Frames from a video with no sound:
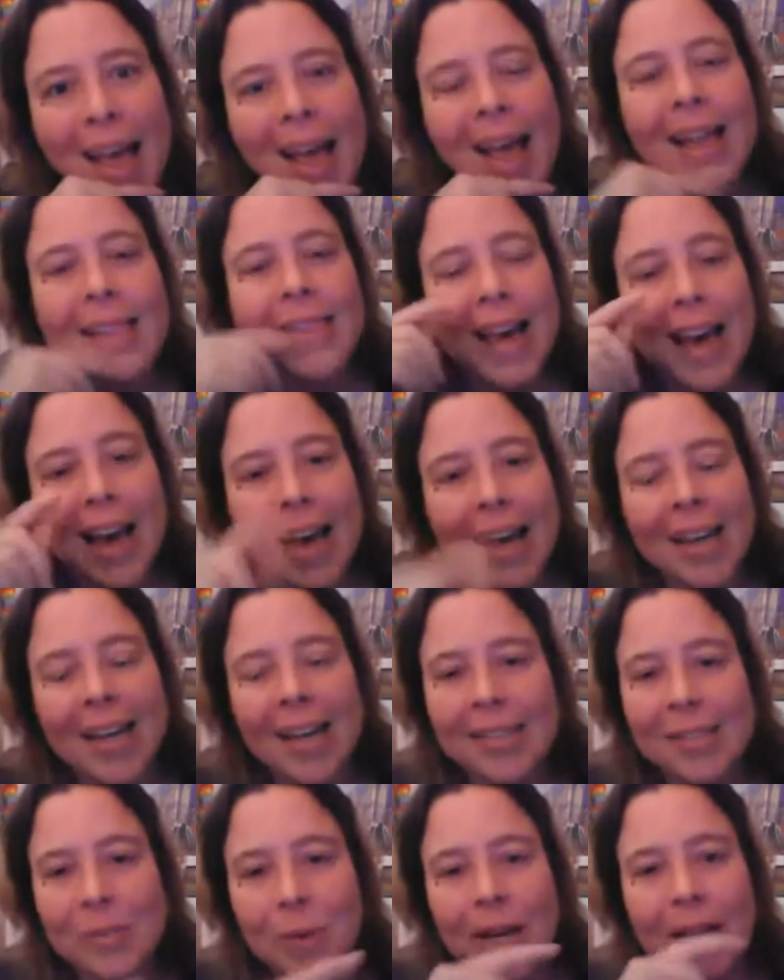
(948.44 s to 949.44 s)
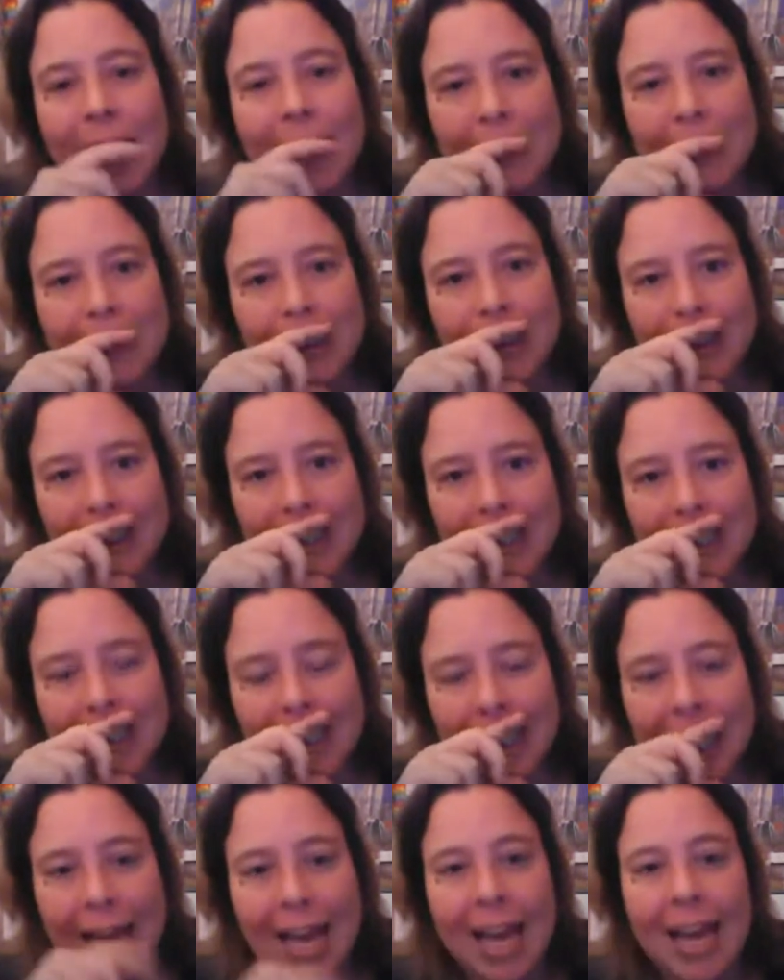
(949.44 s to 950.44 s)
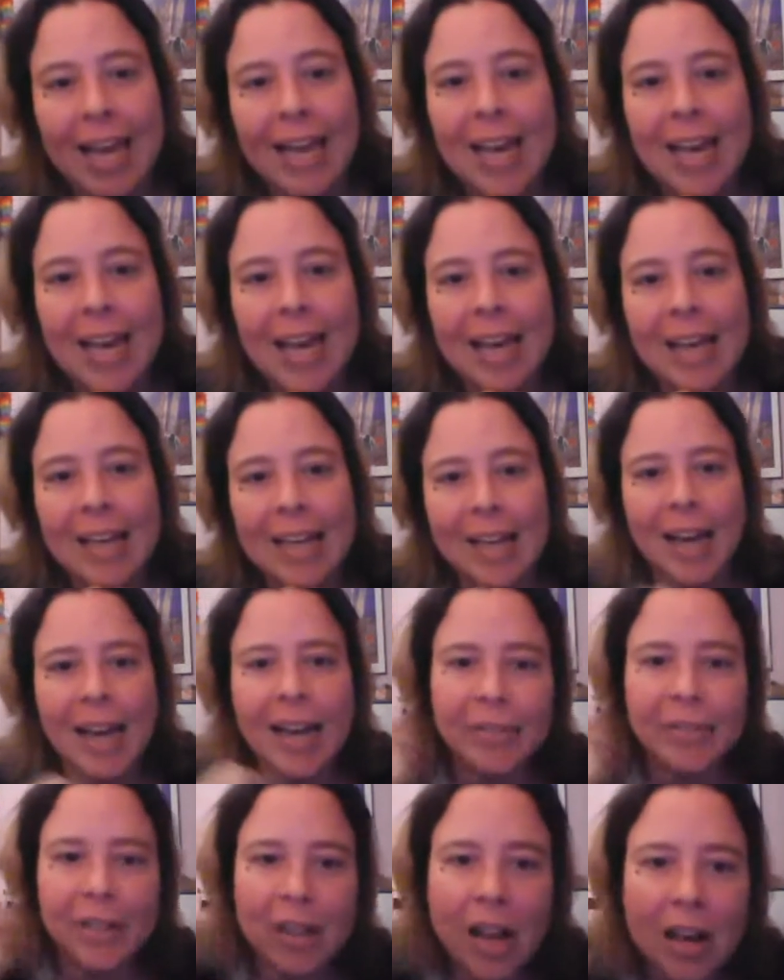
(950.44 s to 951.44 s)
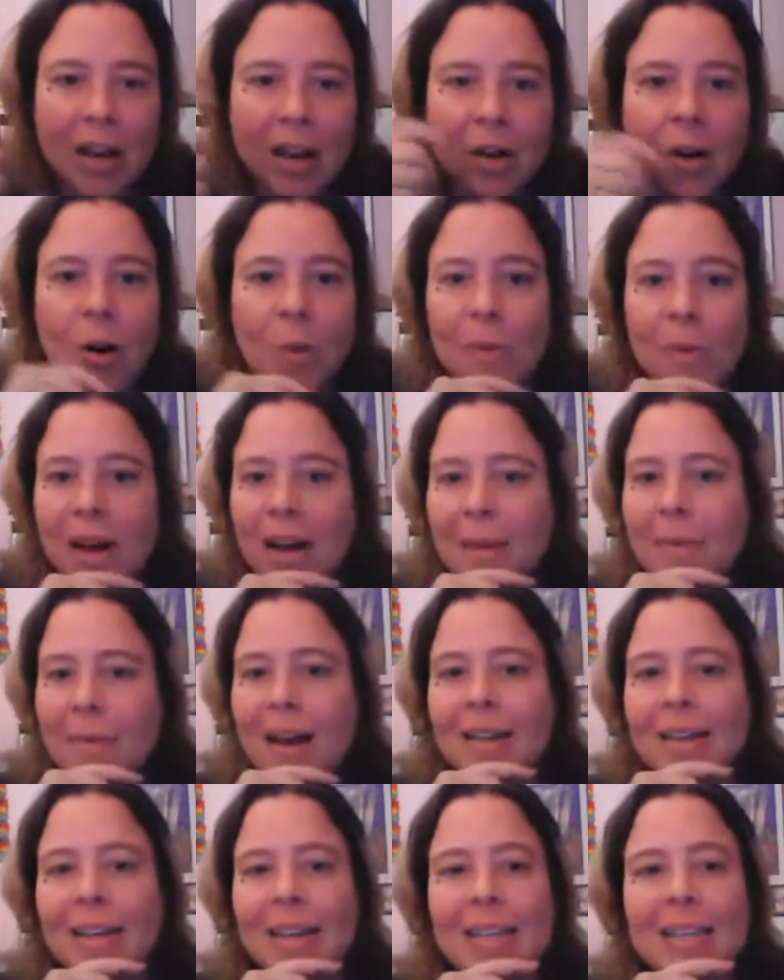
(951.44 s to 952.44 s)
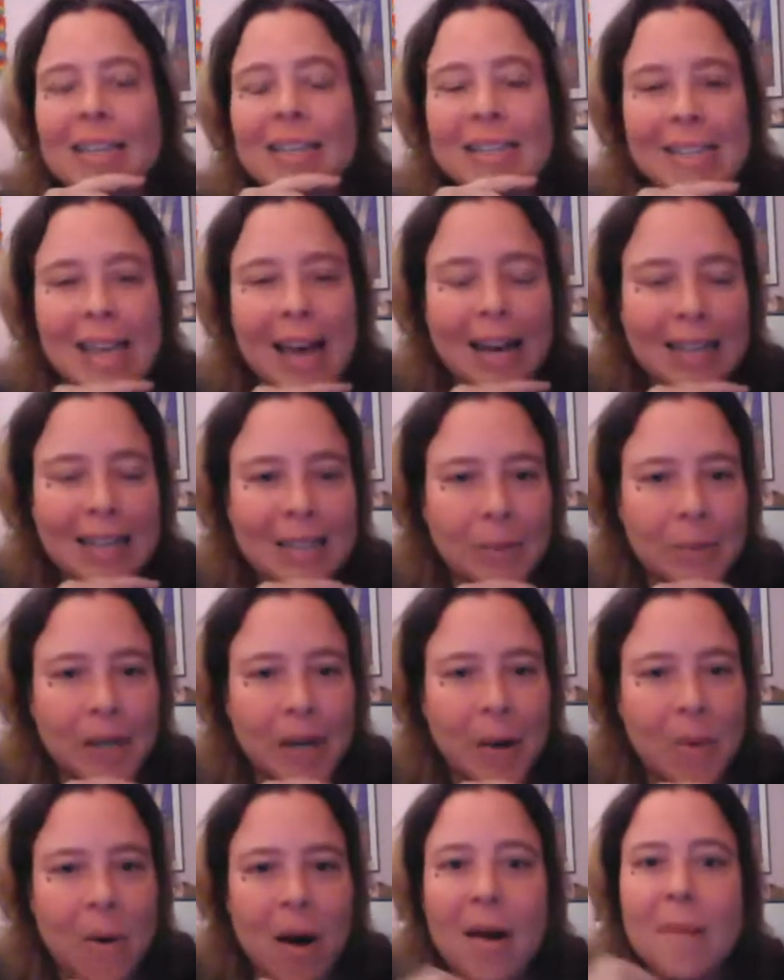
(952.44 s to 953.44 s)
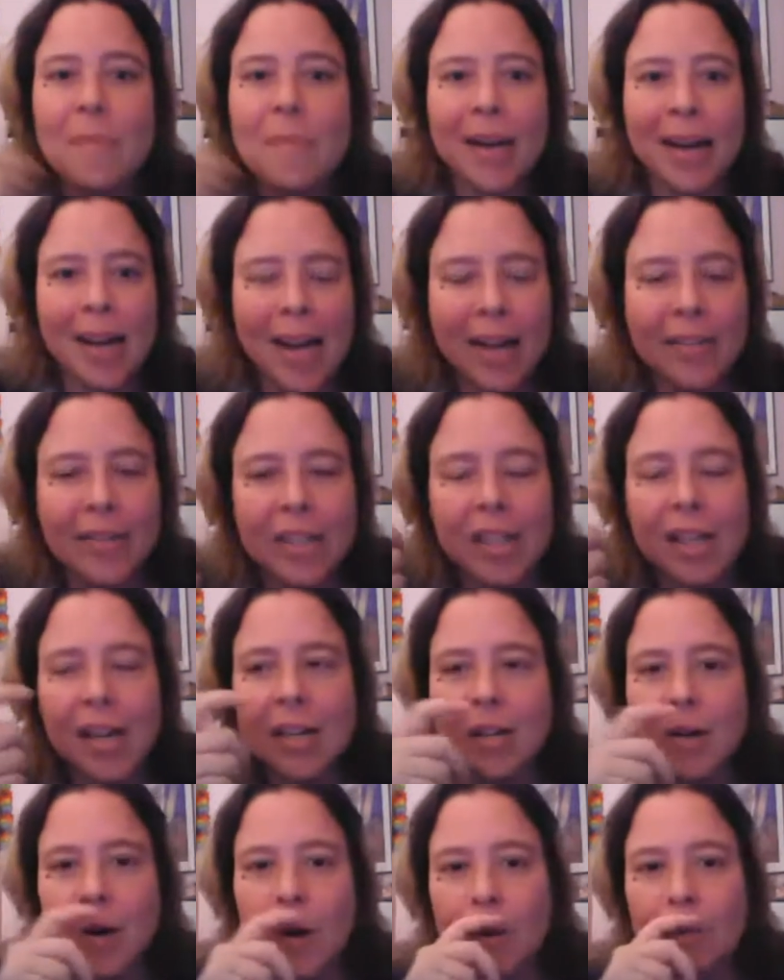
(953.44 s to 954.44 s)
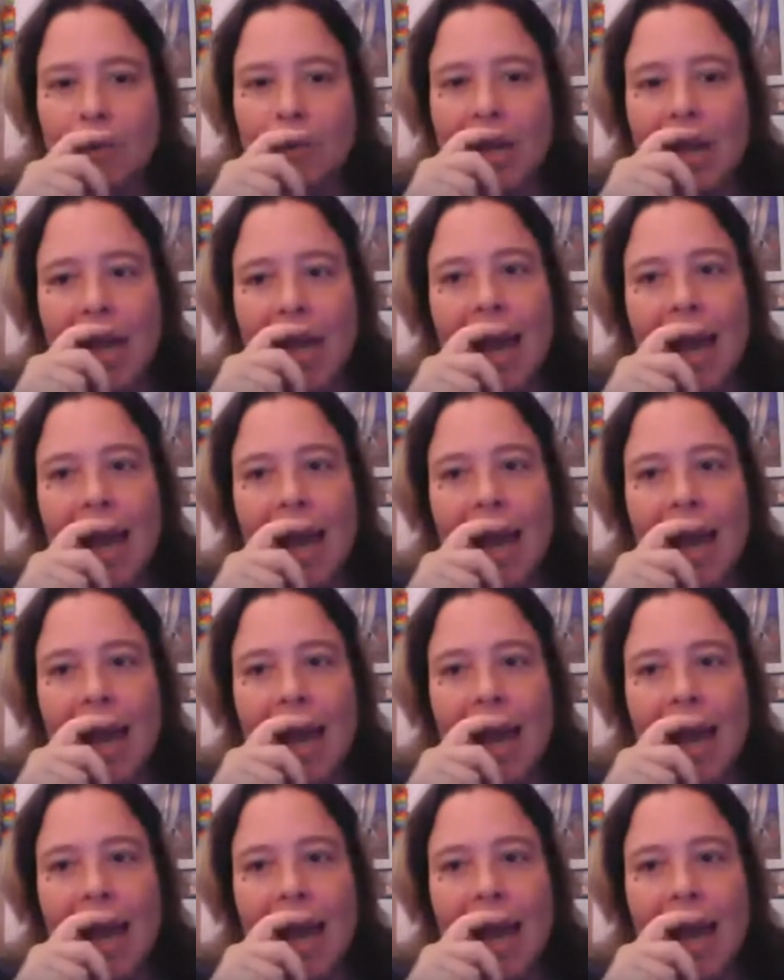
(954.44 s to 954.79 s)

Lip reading: And that is what I did earlier today. And I have a lot of hope. I'm not getting exactly what I want, but I have a lot of hope.